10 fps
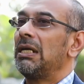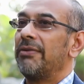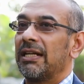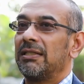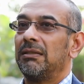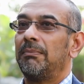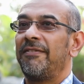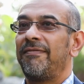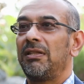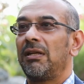Correct.
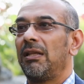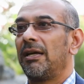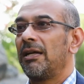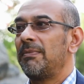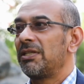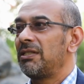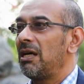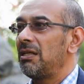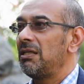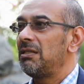My father, Allah Rahmah,
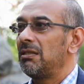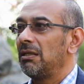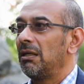started